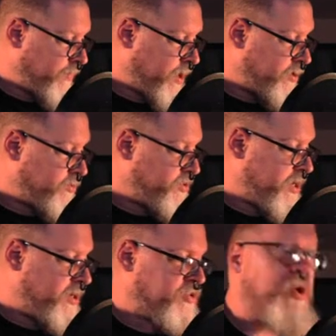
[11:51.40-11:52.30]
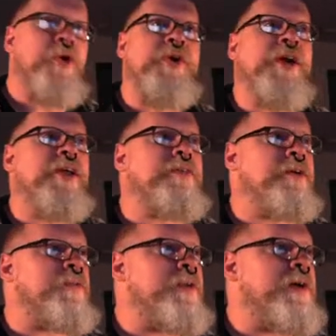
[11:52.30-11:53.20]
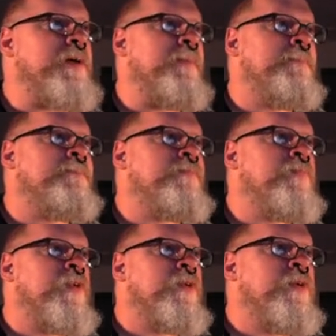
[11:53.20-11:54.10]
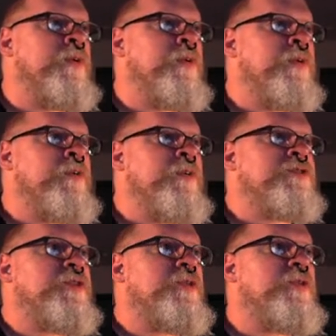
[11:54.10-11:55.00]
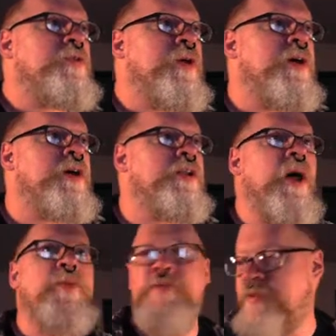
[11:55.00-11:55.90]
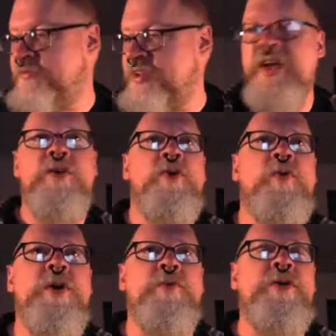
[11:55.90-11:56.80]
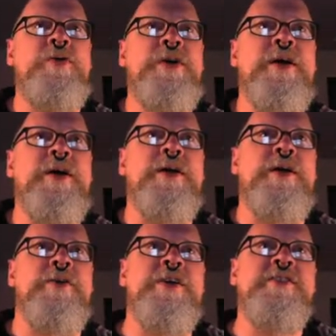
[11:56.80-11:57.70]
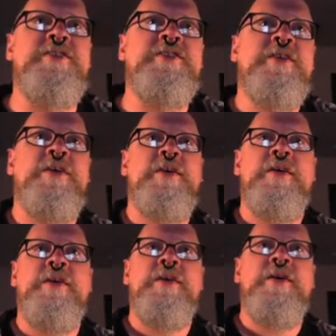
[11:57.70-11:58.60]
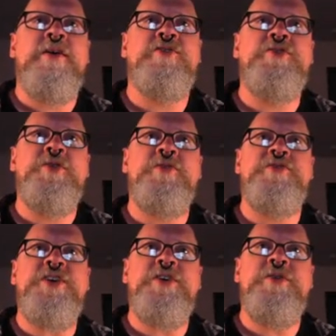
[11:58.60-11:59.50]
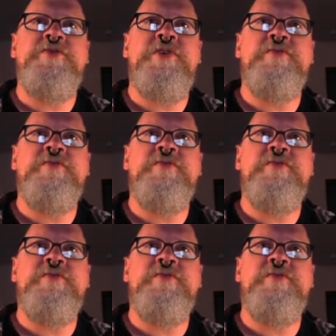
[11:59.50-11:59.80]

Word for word: I don't see it as hurting anything really. So, uh, number 1501, what do we got here? It's concern seniors and